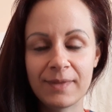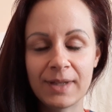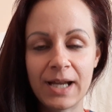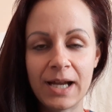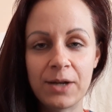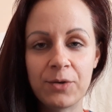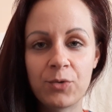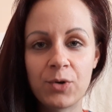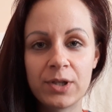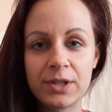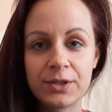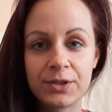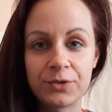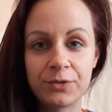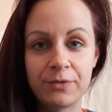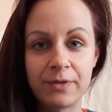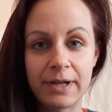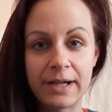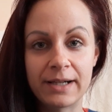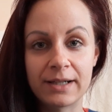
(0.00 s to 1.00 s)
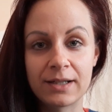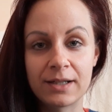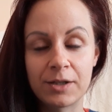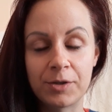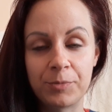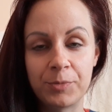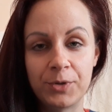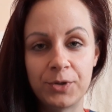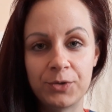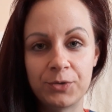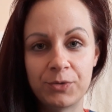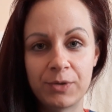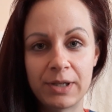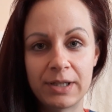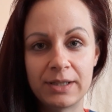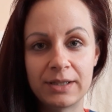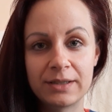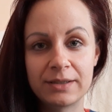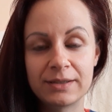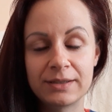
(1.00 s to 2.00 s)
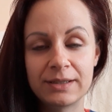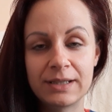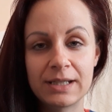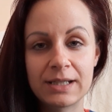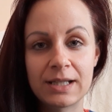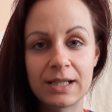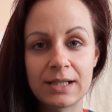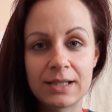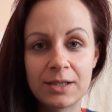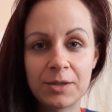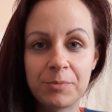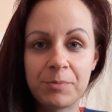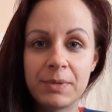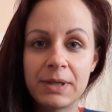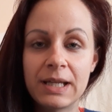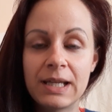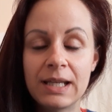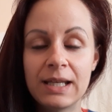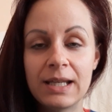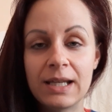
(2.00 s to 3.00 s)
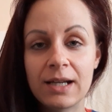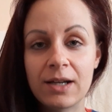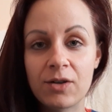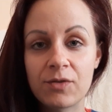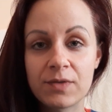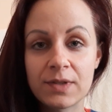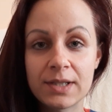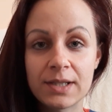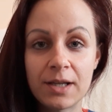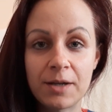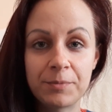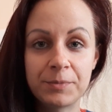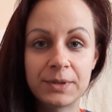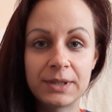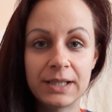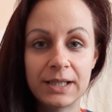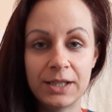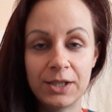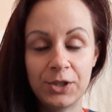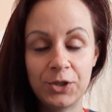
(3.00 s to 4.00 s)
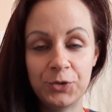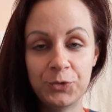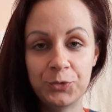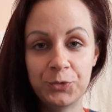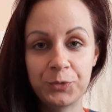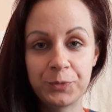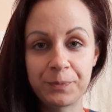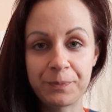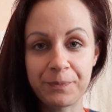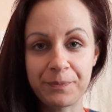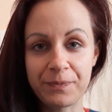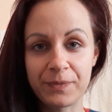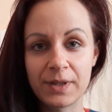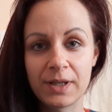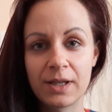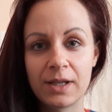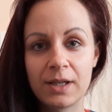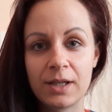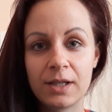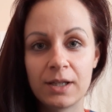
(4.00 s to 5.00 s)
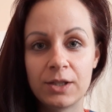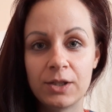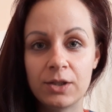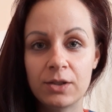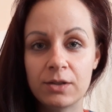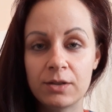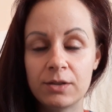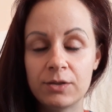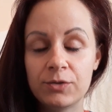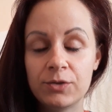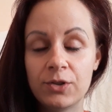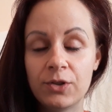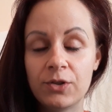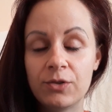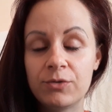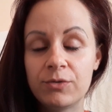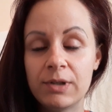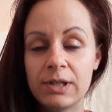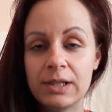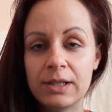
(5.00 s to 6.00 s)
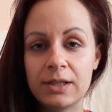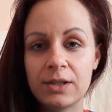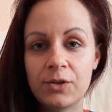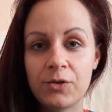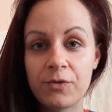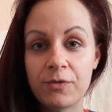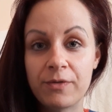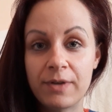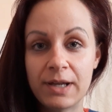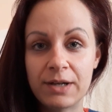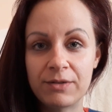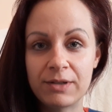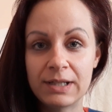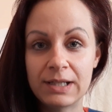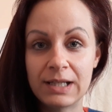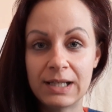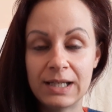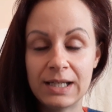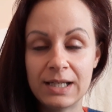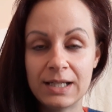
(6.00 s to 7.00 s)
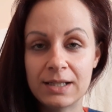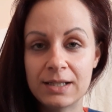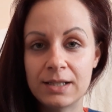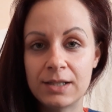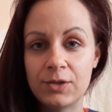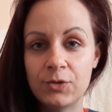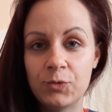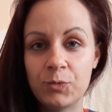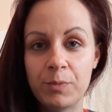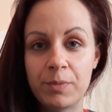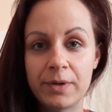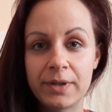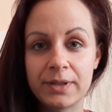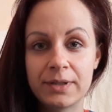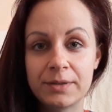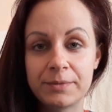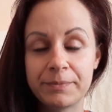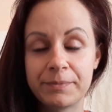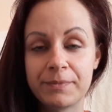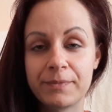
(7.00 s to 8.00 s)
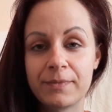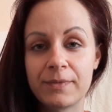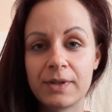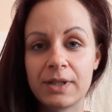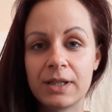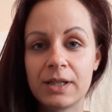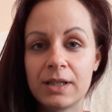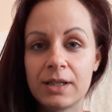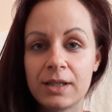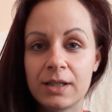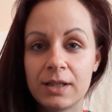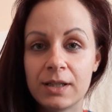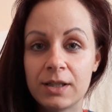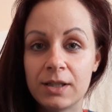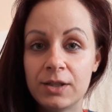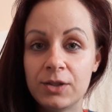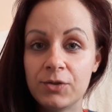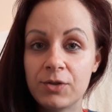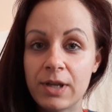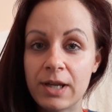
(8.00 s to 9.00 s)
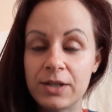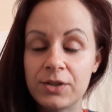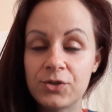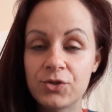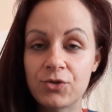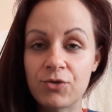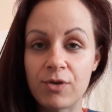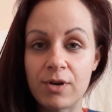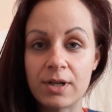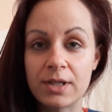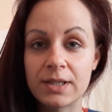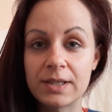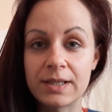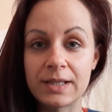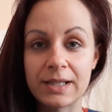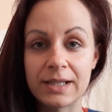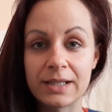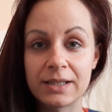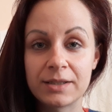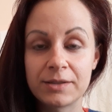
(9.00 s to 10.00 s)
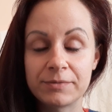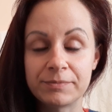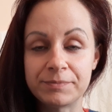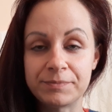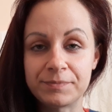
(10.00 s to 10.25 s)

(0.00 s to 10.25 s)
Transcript: I want to welcome you, and this is the beginning of something new. You don't really know where it leads you, but you can trust it.